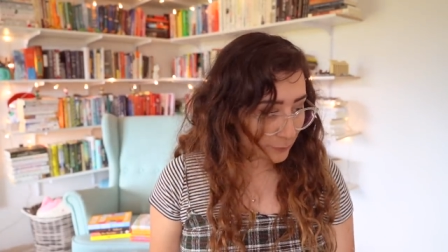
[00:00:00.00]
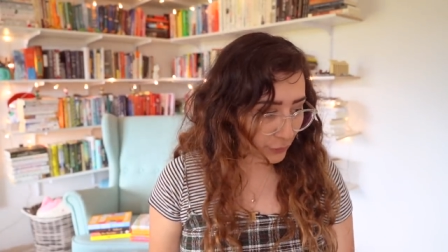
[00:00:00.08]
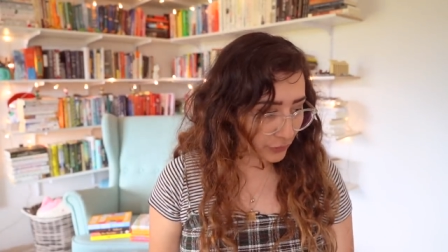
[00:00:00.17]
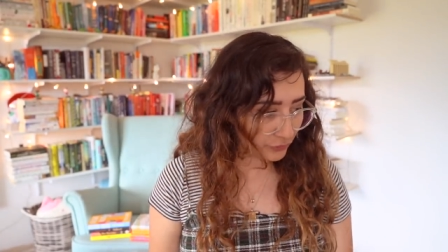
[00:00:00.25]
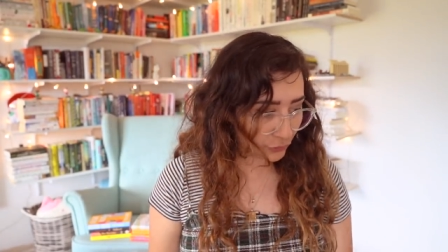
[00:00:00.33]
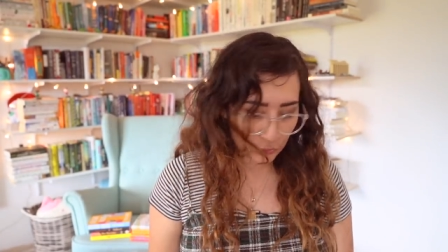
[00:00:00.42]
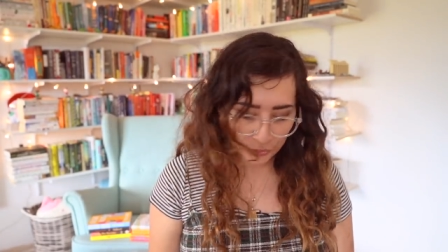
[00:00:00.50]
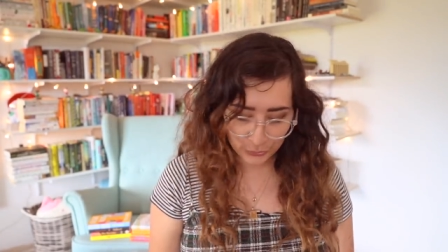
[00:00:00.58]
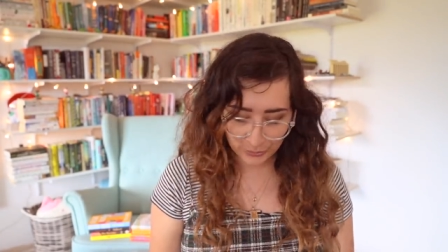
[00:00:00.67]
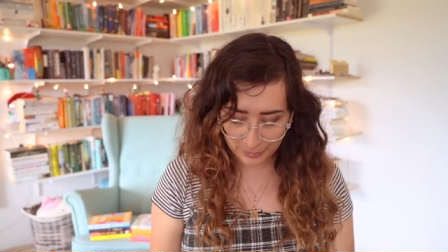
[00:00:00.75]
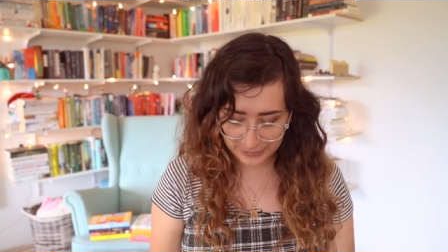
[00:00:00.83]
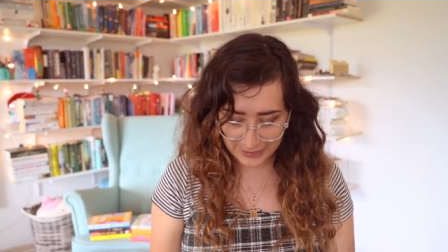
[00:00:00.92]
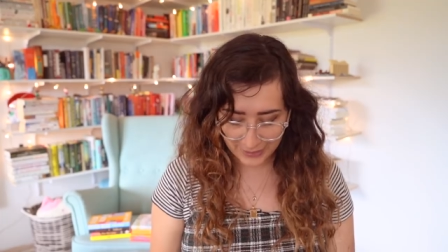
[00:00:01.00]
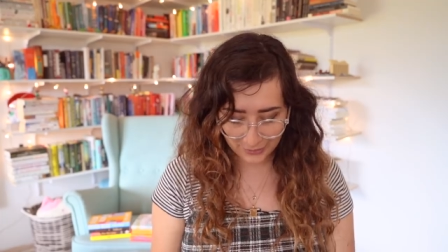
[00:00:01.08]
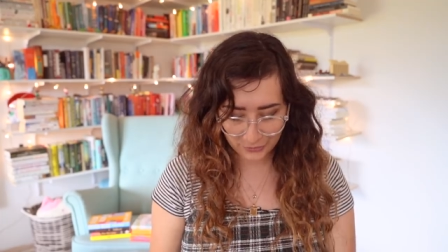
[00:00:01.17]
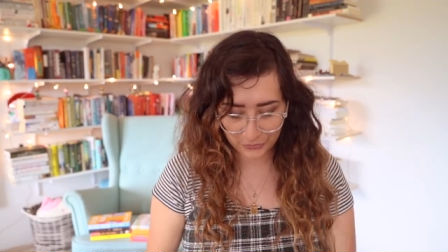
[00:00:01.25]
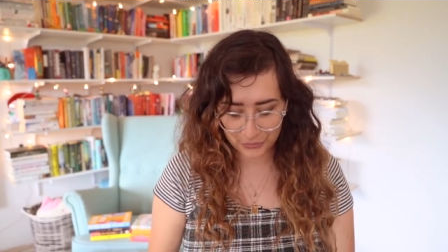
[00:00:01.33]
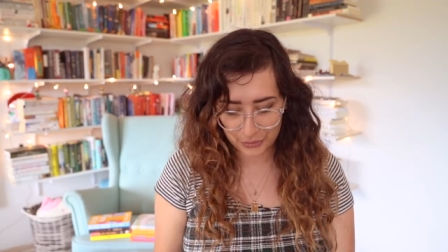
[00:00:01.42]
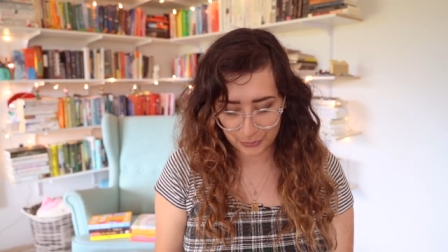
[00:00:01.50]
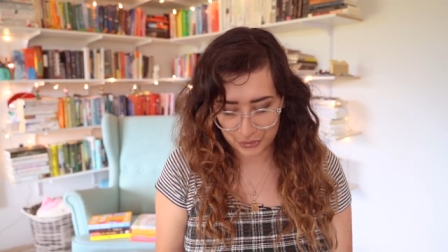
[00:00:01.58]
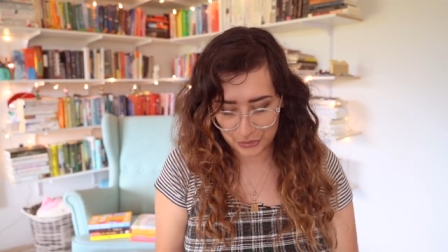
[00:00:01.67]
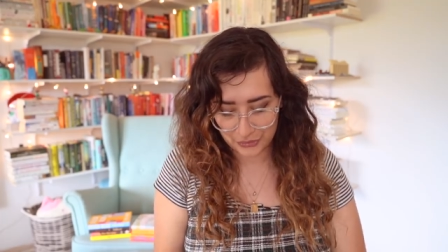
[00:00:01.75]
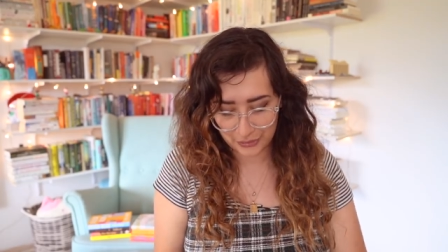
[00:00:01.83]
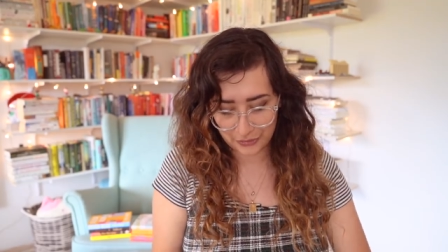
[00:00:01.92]
books for you up next, which
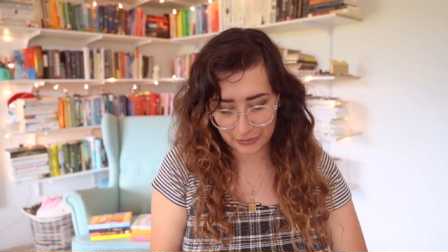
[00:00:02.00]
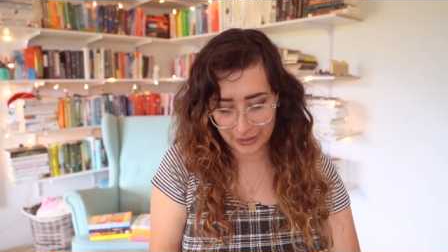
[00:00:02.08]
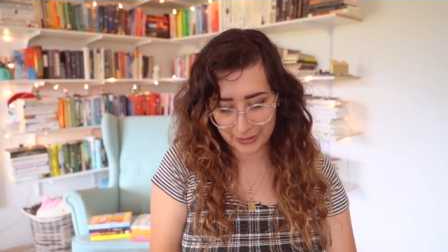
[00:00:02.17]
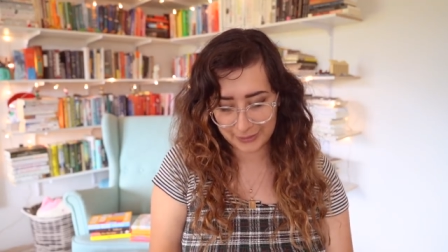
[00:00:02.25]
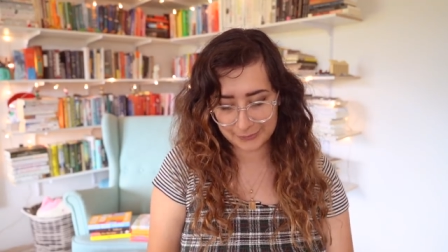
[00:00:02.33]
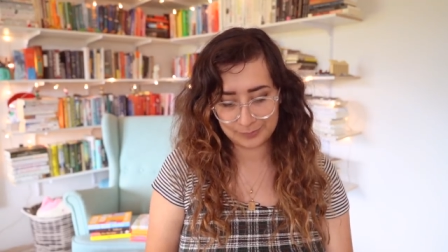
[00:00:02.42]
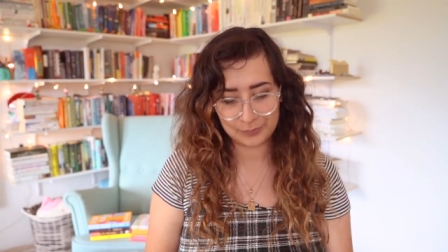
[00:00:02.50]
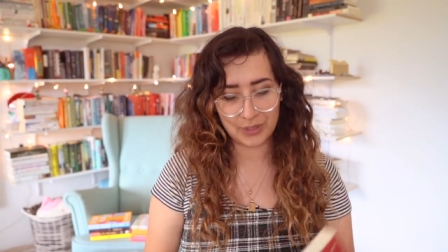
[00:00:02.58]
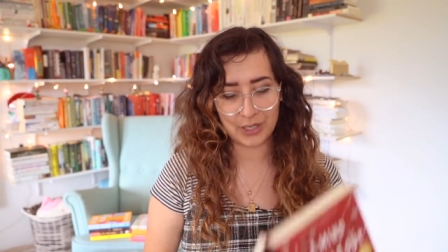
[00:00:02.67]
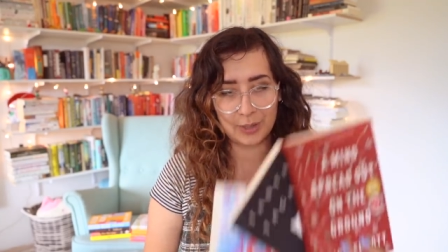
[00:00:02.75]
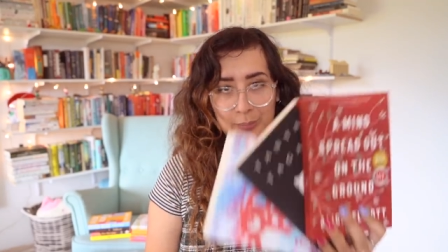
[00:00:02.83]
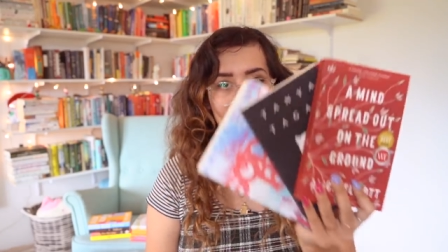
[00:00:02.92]
is exciting. Um,